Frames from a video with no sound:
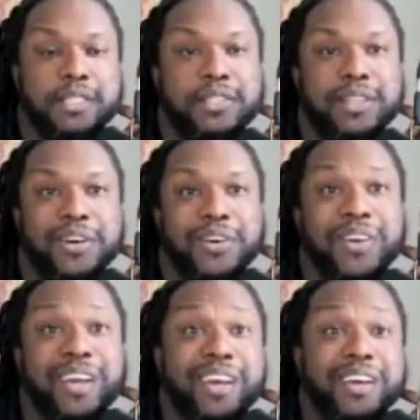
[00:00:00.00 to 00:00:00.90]
And so
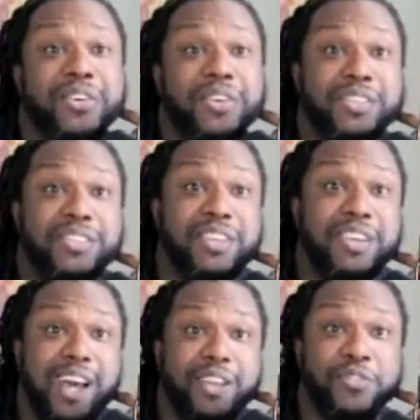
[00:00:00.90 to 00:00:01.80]
kudos to you
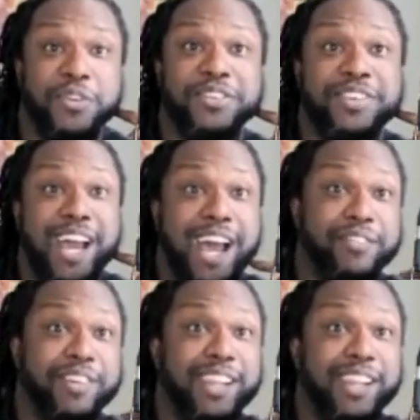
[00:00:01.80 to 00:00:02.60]
guys for diving